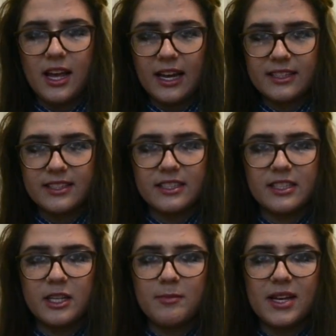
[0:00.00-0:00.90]

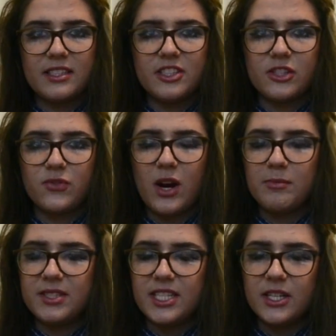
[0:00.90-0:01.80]
accessing the messages throughout
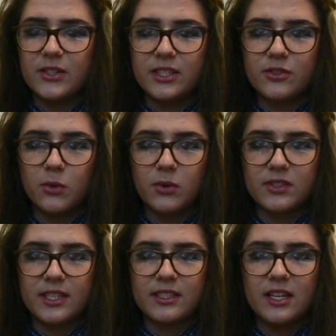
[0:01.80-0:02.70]
mysterious
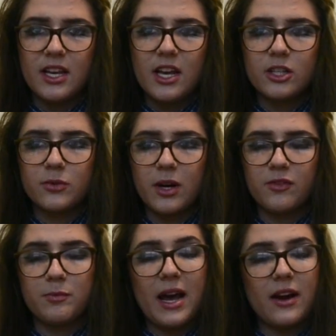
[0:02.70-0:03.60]
sources derived
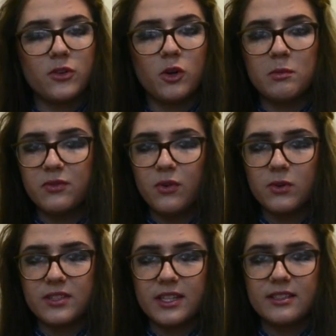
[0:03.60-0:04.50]
from paranormal
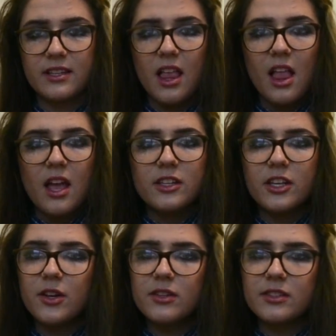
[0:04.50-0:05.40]
forces.
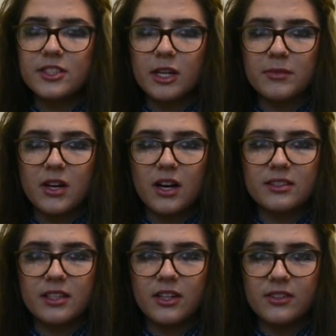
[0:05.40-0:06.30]
The use of jump
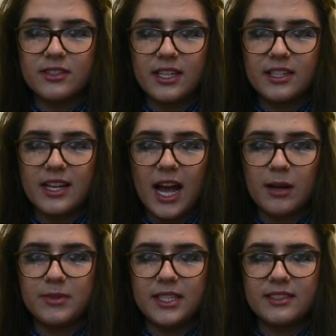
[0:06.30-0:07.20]
cuts connotes sinister
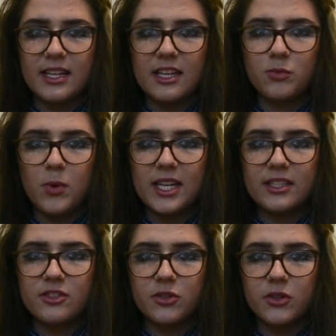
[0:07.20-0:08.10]
happenings as well
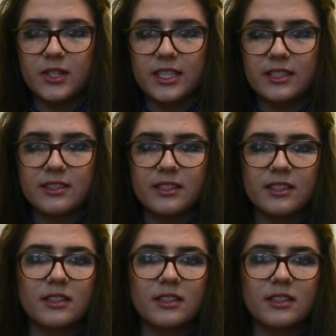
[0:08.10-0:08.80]
as drawings.